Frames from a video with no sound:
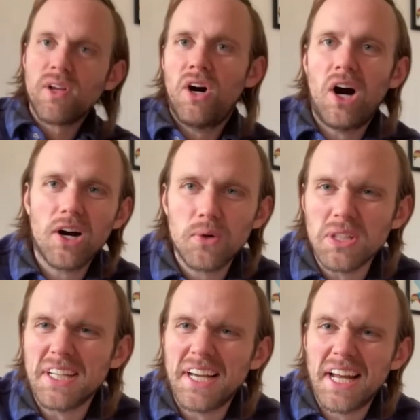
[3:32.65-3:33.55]

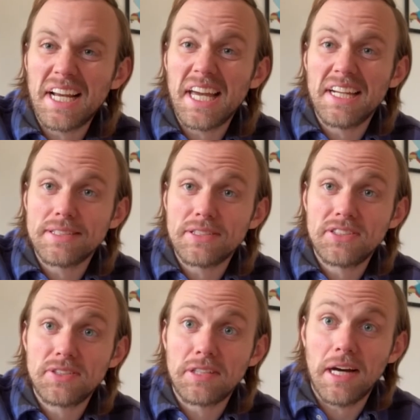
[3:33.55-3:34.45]
awkwardly kind of getting
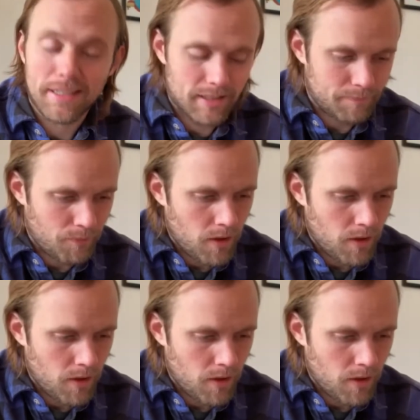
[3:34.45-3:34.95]
stuck.